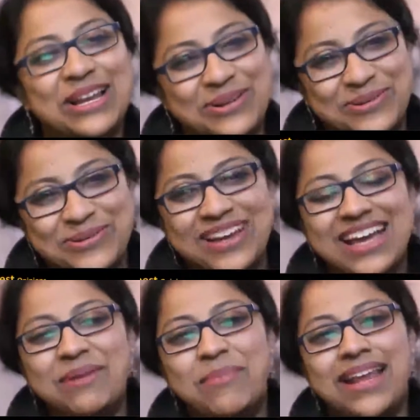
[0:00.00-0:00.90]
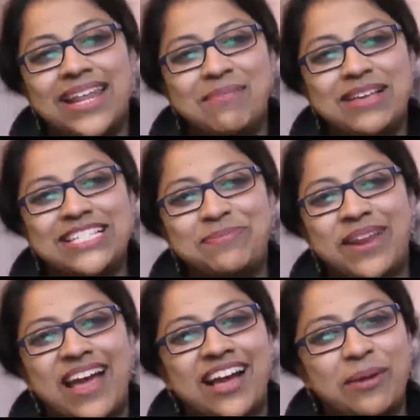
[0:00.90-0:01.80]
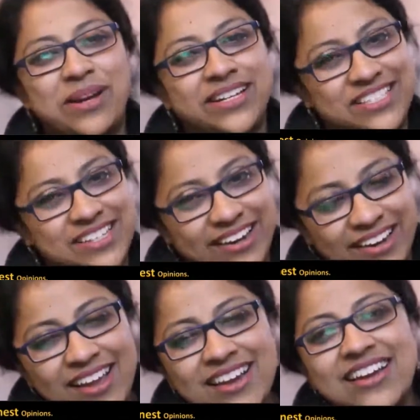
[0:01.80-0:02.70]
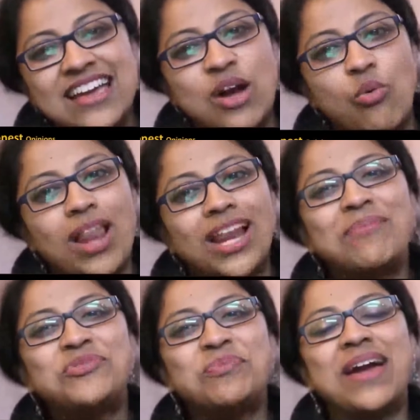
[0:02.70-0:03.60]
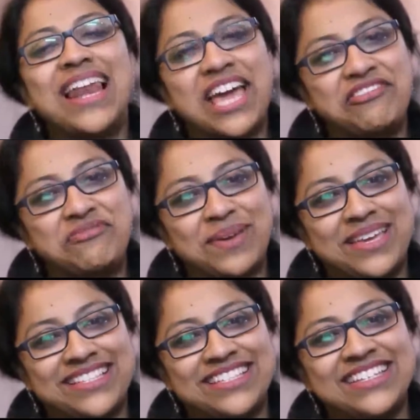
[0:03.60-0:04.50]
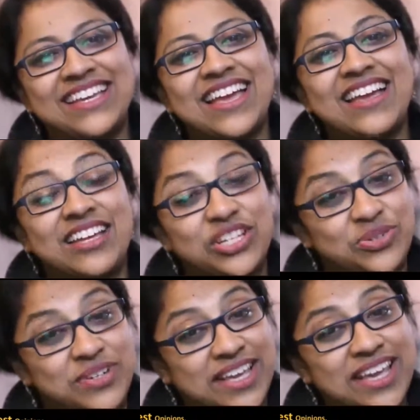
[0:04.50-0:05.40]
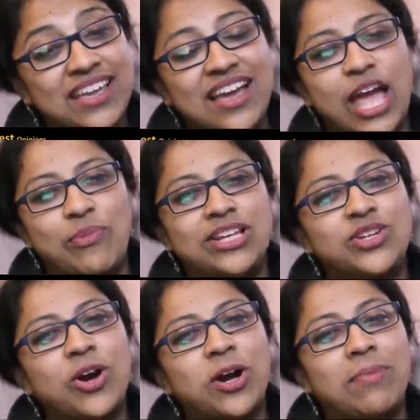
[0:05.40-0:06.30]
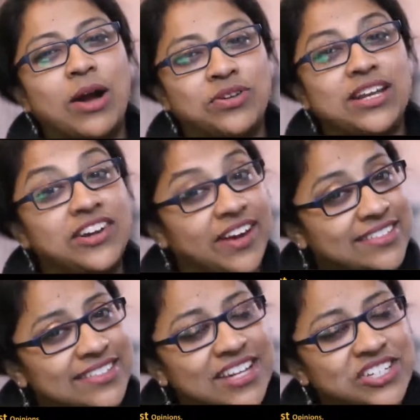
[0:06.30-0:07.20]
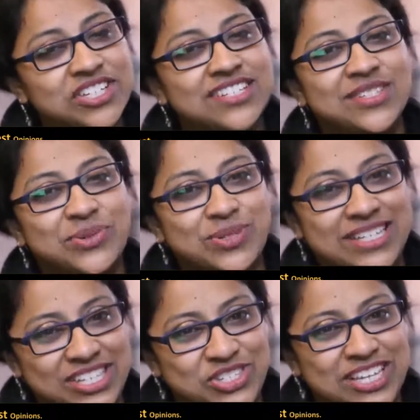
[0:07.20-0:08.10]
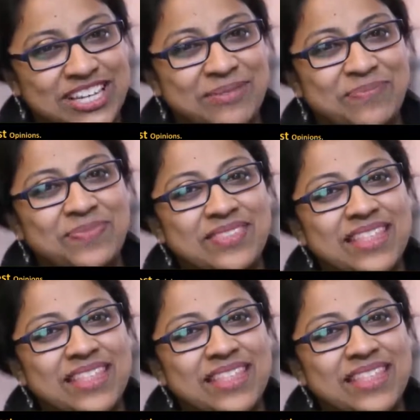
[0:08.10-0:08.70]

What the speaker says: Hello, my name is Priyanka Bhattacharyya. Welcome to my life page. Today, I will talk about residential school teaching.